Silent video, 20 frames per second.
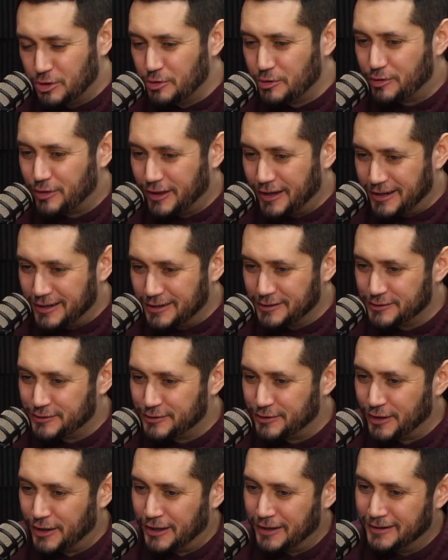things
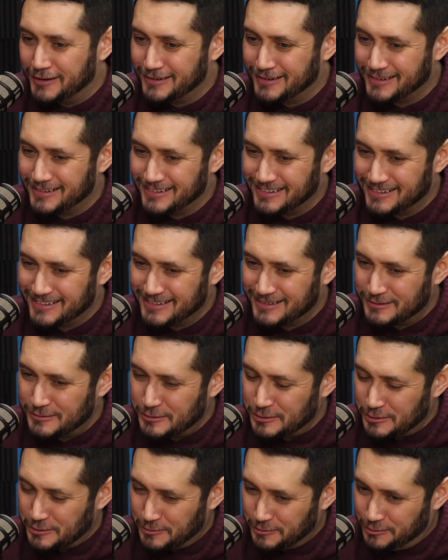that
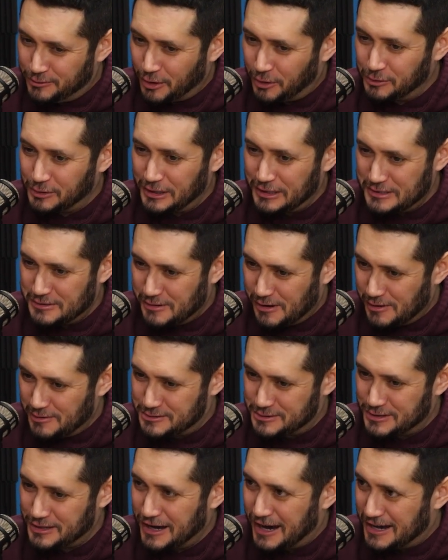don't let you
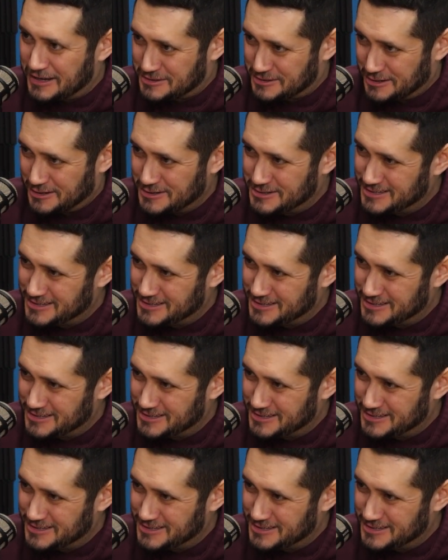host the Oscars.